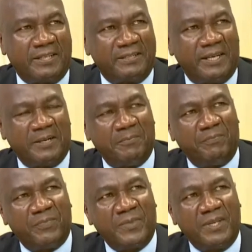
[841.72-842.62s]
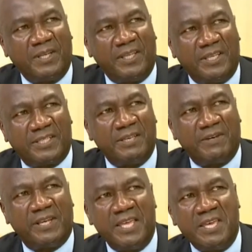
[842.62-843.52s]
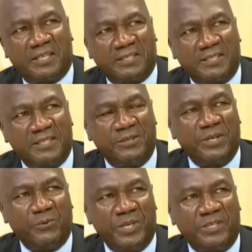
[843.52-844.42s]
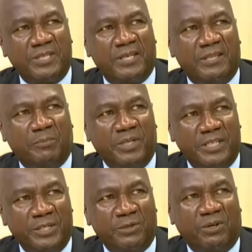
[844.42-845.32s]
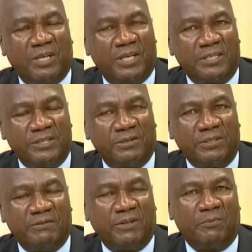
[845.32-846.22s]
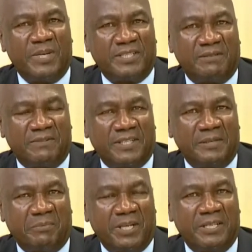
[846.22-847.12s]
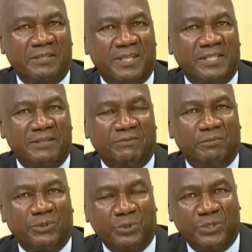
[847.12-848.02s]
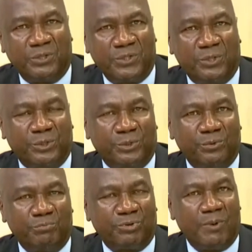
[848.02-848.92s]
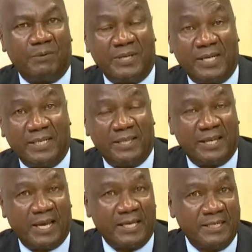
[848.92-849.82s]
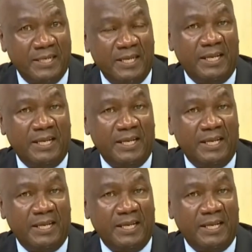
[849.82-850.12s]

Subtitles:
that he has given the years during which the political developments have taken place, starting from 2002, probably earlier than that,